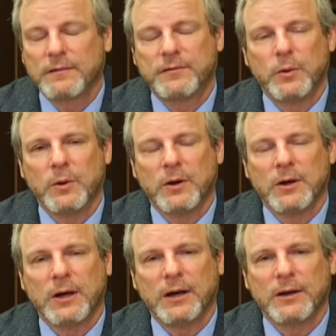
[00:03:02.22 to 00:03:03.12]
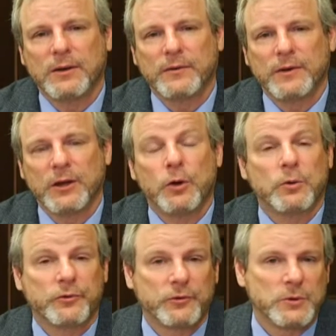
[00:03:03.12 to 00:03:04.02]
for the
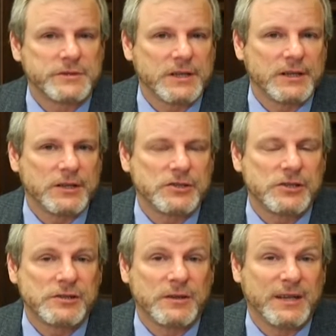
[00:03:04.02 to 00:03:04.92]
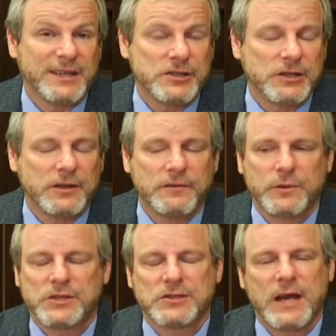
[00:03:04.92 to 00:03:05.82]
local sourcing initiative,
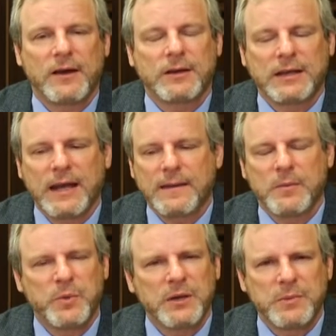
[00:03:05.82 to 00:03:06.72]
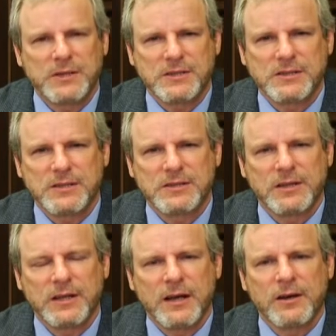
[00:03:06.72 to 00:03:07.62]
which is how to get the big businesses
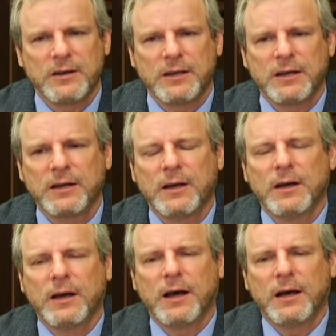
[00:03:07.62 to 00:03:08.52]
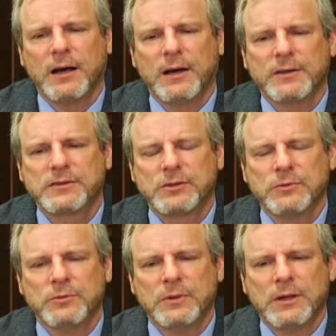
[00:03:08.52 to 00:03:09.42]
in the area
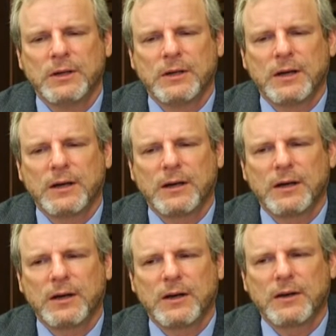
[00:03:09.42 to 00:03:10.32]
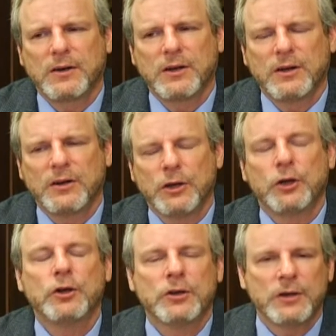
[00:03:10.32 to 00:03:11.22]
to
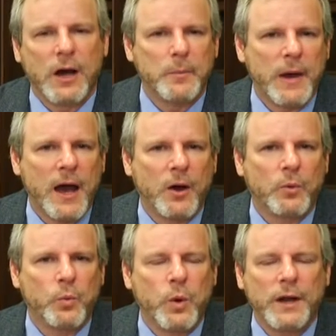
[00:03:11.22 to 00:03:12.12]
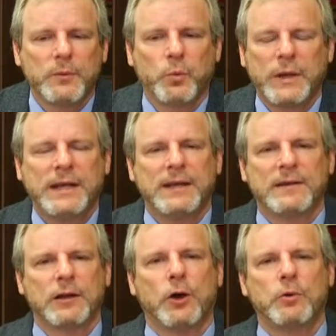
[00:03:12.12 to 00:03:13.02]
learn about what we,
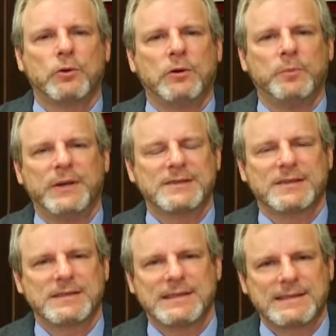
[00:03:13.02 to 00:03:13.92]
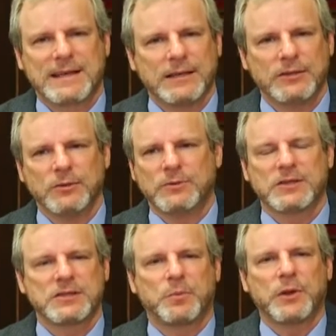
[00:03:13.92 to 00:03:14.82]
the local businesses, can do
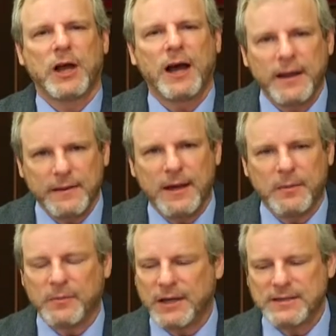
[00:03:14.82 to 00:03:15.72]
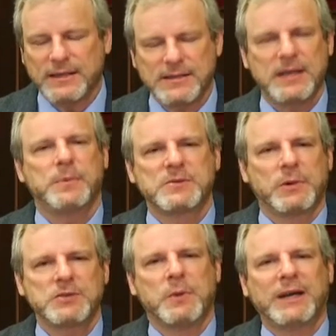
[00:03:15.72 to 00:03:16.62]
to supply them. Let's keep as
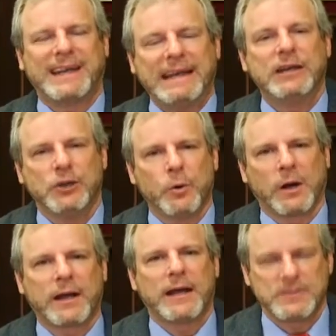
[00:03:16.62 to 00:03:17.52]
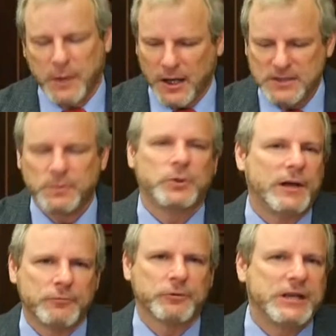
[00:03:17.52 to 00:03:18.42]
much money in York as possible
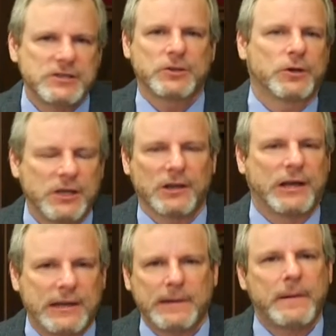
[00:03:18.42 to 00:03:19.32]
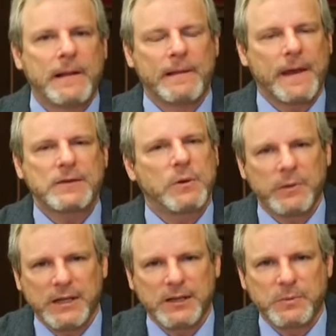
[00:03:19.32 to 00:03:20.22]
and recirculate it. That's
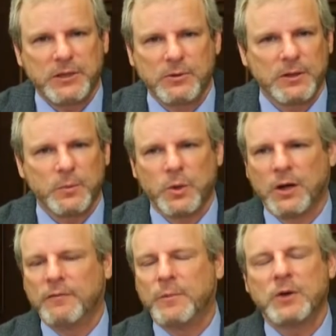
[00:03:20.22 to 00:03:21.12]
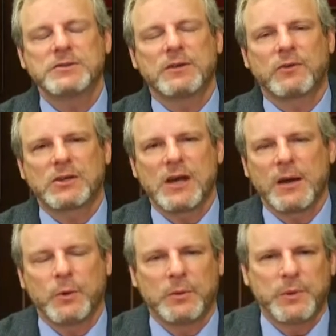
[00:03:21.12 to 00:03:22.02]
what we need to be doing more of. Most of the
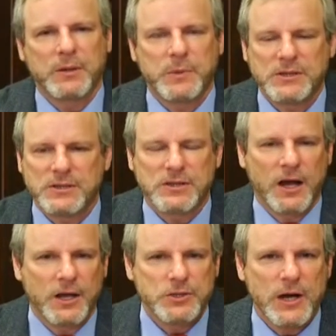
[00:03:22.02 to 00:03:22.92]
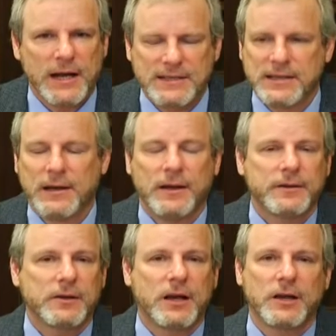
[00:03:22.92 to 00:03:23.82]
time when a big business contracts,
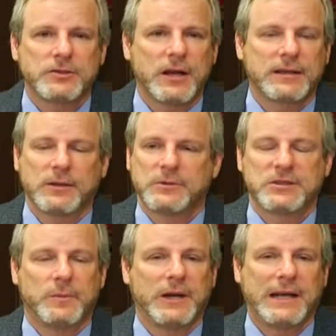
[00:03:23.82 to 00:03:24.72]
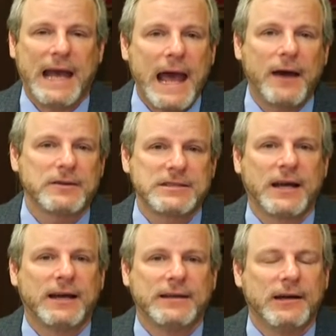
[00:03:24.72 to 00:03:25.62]
they're contracting with somebody
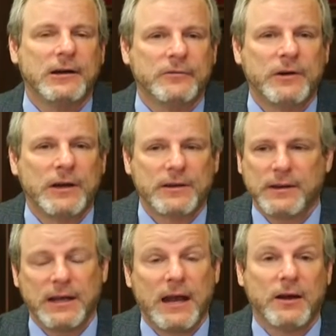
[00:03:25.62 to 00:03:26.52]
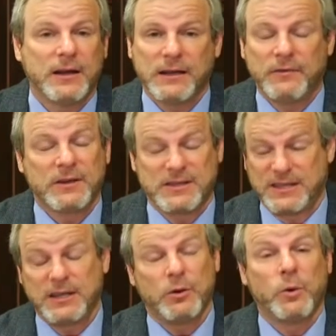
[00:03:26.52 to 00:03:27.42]
outside of even the
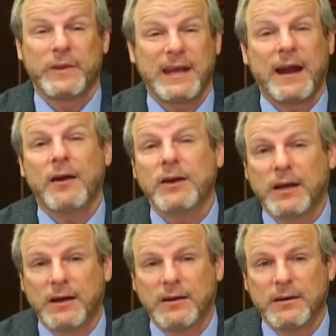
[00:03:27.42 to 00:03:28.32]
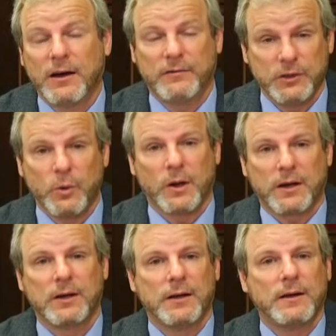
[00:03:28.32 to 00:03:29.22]
city or the area of
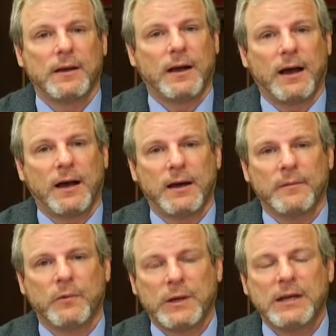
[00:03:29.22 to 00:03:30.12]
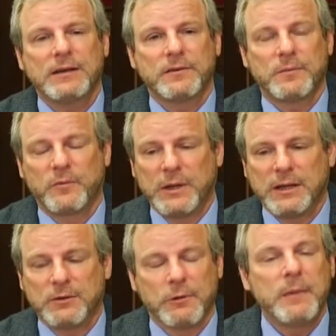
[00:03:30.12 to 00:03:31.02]
York. We need
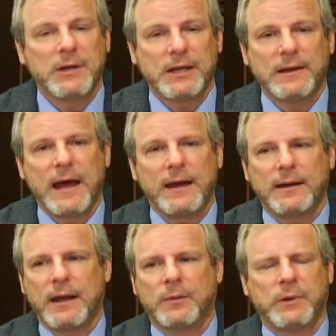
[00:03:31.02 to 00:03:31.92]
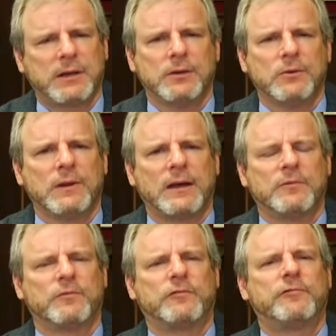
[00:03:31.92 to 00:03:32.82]
to remedy that, and we can do
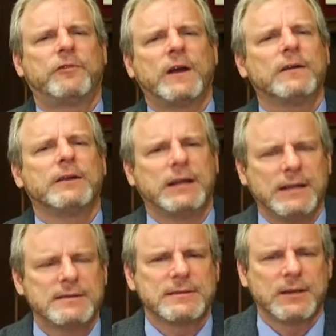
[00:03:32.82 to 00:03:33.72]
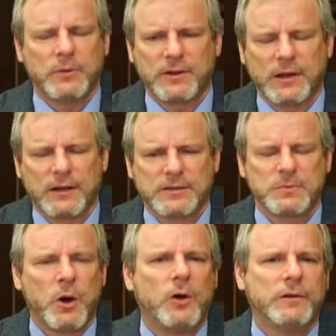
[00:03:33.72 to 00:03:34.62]
that fairly easily with a
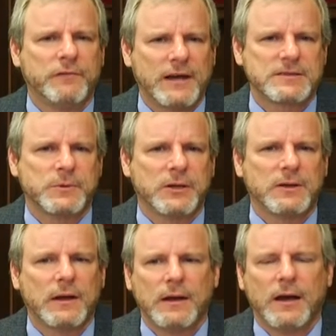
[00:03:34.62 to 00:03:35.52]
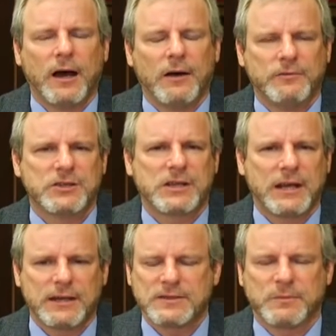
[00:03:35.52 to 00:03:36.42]
small investment of just
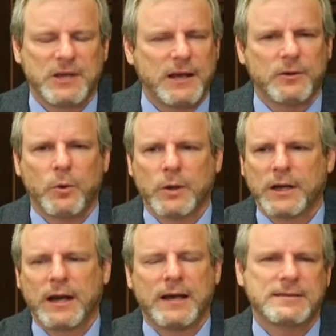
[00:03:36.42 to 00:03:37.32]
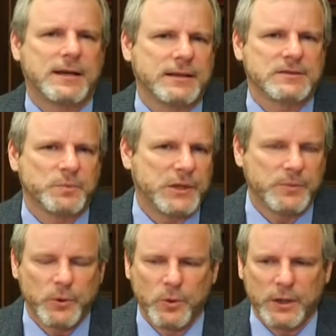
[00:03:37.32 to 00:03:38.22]
getting some data organized, getting some
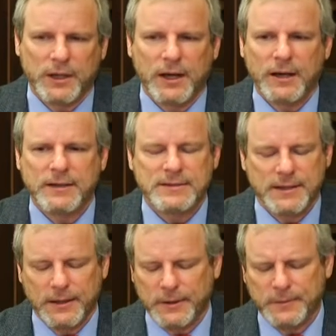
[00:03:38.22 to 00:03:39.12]
people organized.